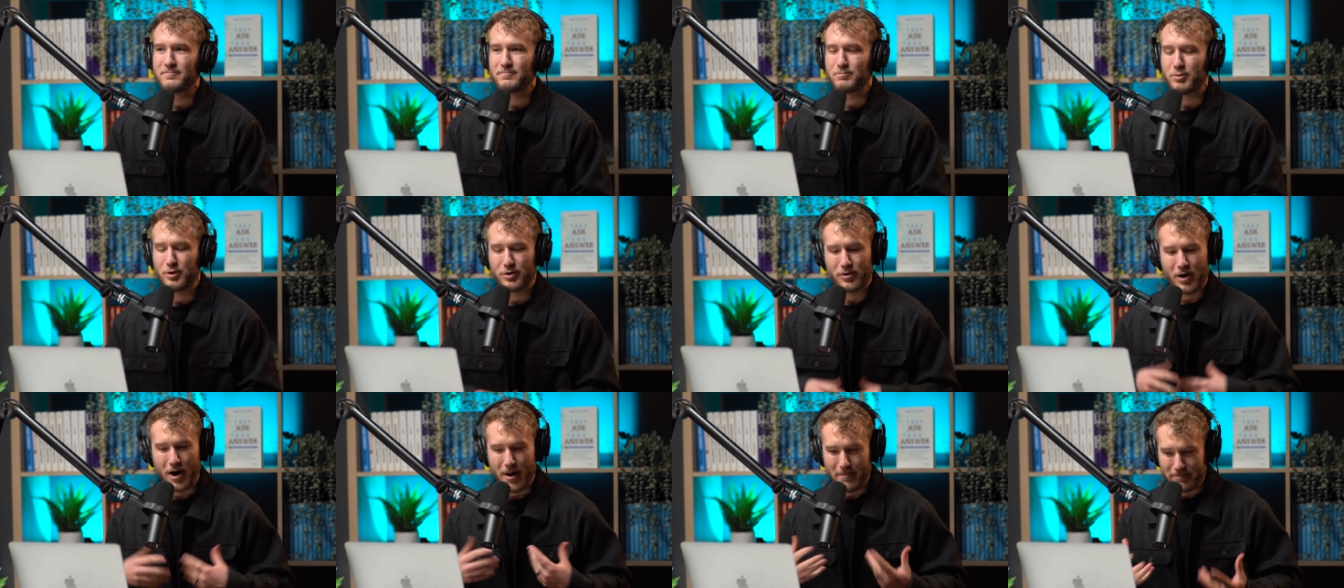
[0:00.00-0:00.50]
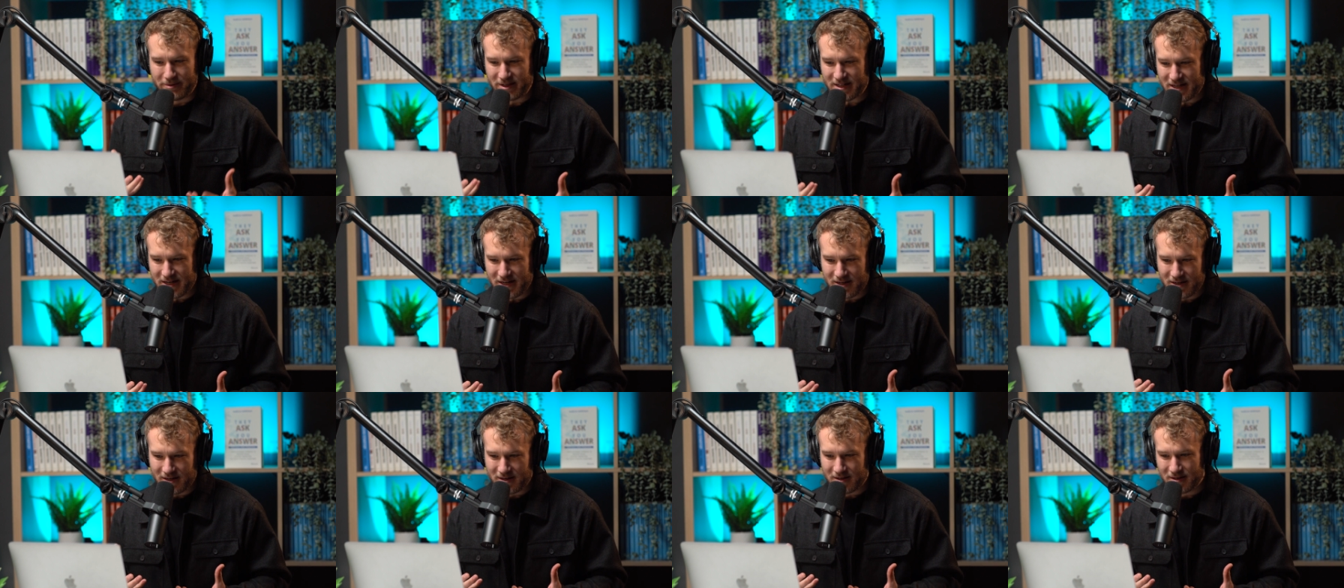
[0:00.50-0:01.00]

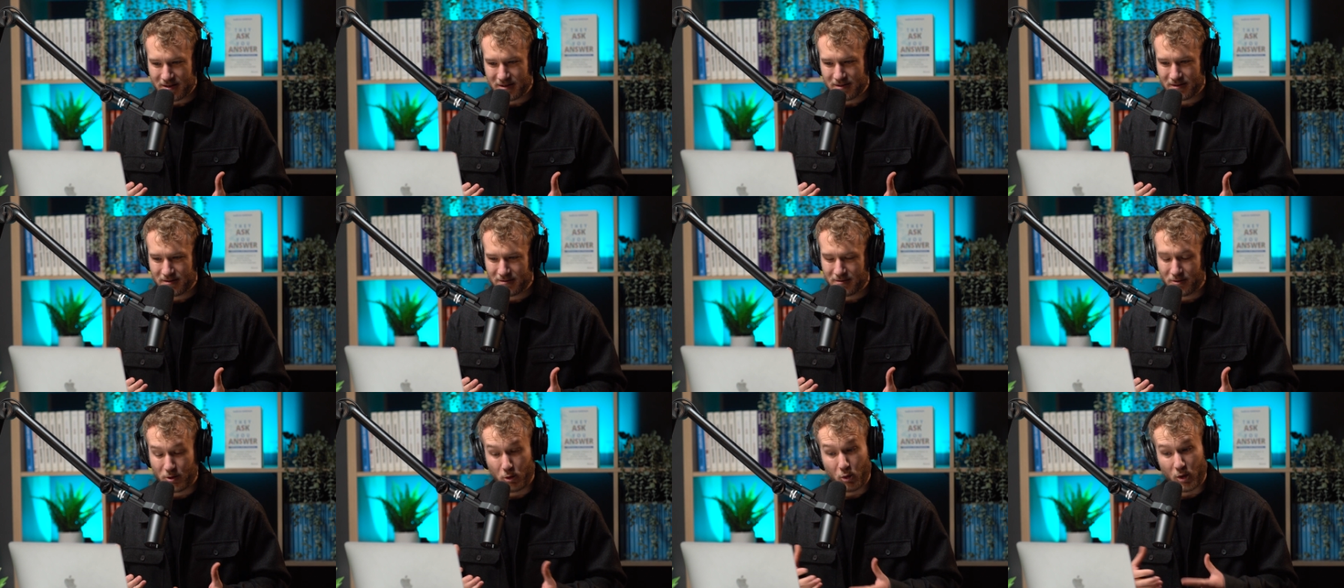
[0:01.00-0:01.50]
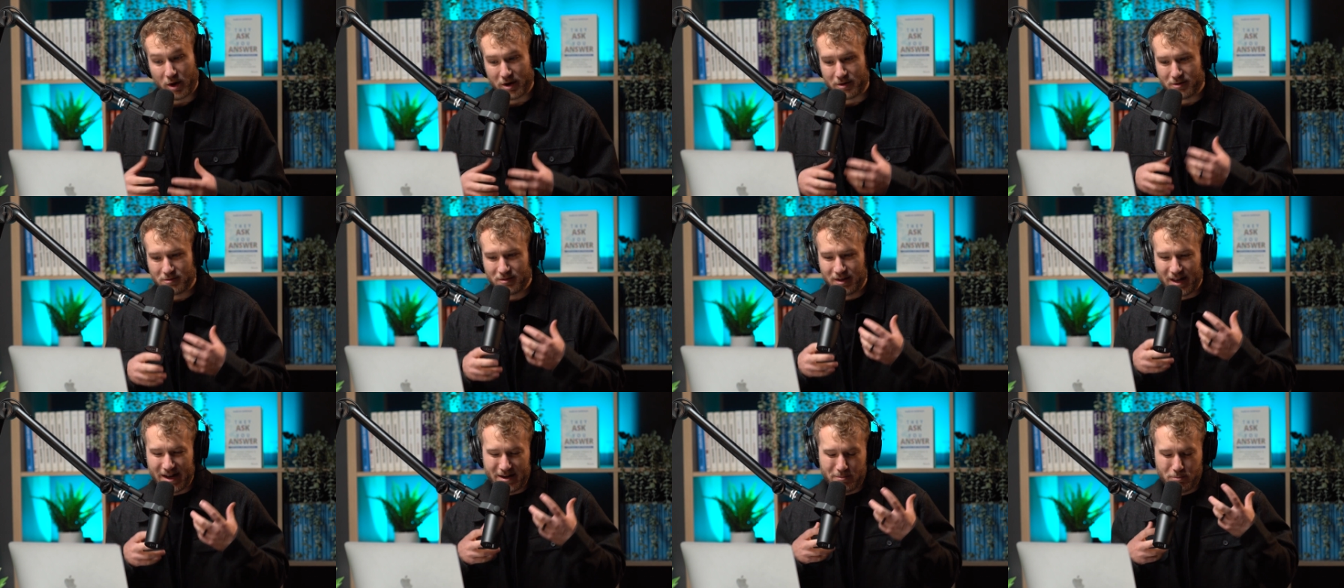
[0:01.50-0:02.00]
prompting, the word
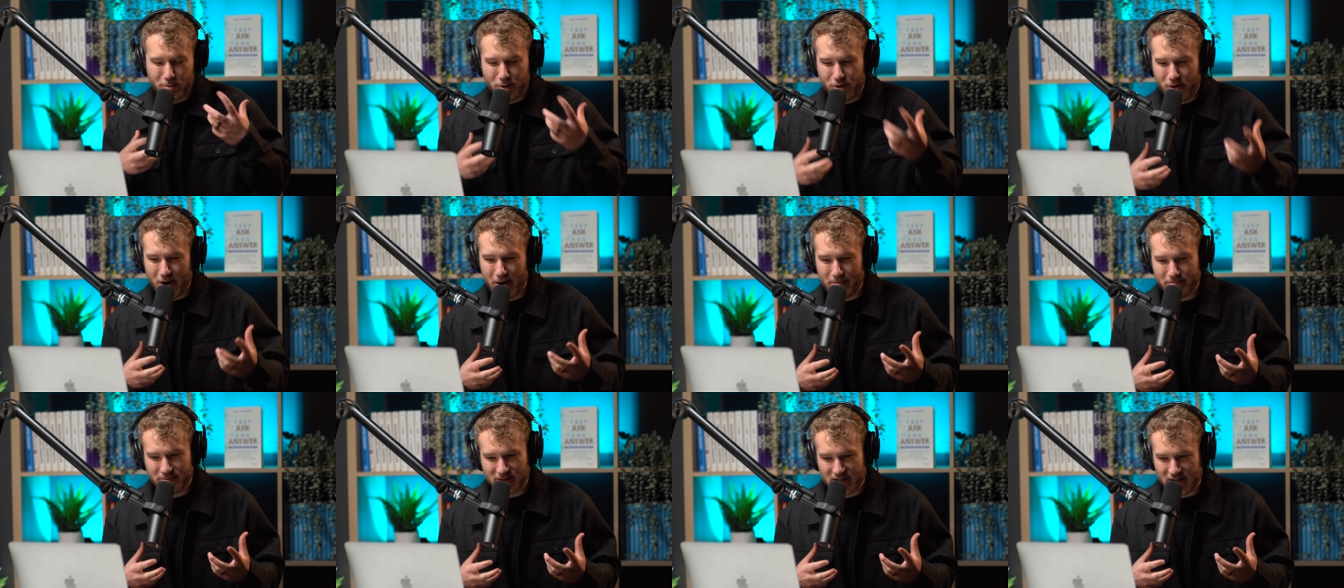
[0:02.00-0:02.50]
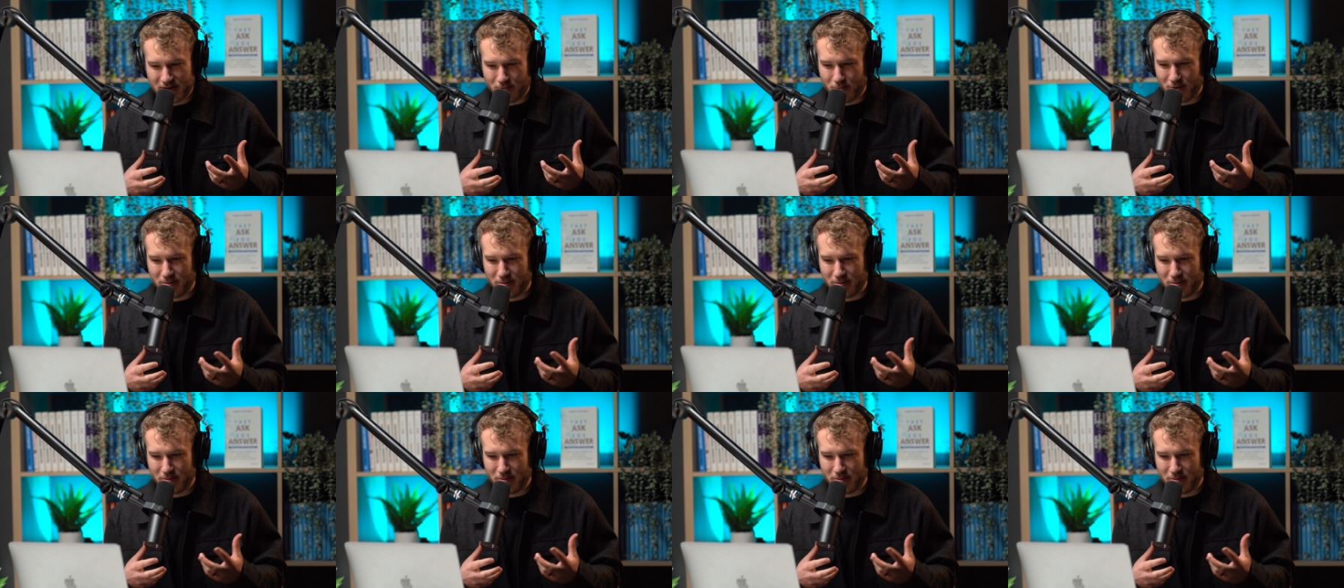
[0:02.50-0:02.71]
like prompting